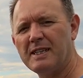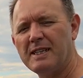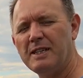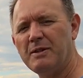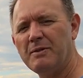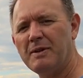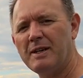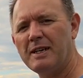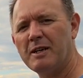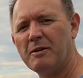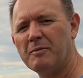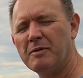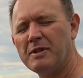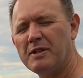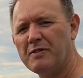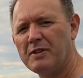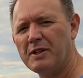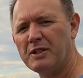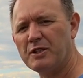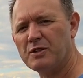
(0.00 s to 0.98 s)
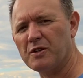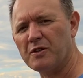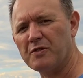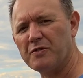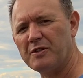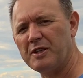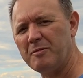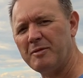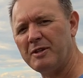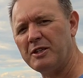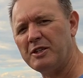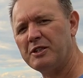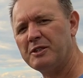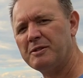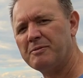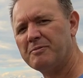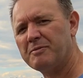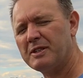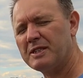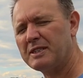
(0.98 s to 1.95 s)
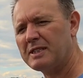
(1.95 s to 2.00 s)
you end up with a very soft image
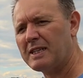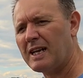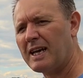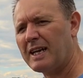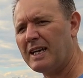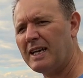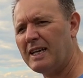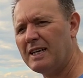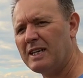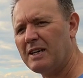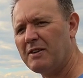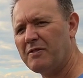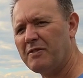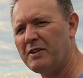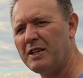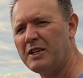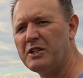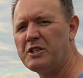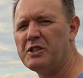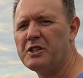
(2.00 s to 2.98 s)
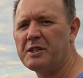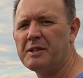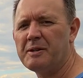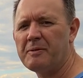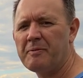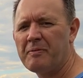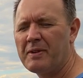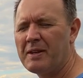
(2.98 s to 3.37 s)
that's lacking definition.